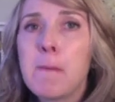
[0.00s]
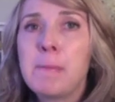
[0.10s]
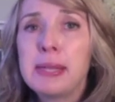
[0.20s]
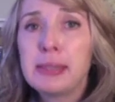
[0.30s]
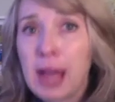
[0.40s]

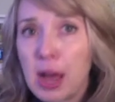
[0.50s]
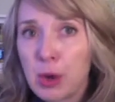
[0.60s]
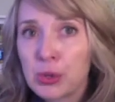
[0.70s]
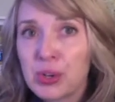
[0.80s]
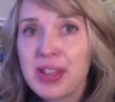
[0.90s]
be
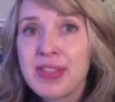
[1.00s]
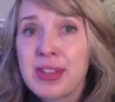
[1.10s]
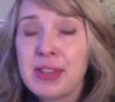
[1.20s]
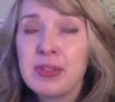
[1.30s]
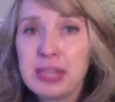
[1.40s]
louder
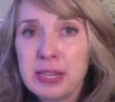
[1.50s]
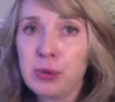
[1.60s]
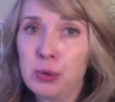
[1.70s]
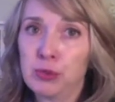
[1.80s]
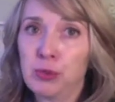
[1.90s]
than the
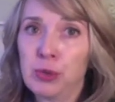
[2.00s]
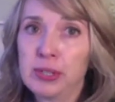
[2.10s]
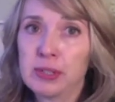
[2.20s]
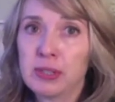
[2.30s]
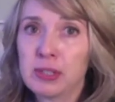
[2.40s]
ego's
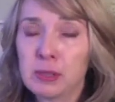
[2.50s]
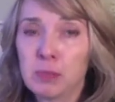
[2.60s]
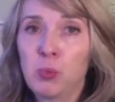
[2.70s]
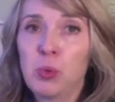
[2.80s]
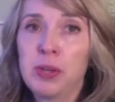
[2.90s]
voice, the
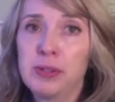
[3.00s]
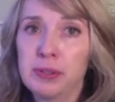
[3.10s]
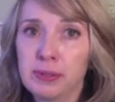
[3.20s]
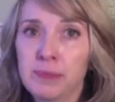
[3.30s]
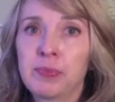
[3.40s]
wind.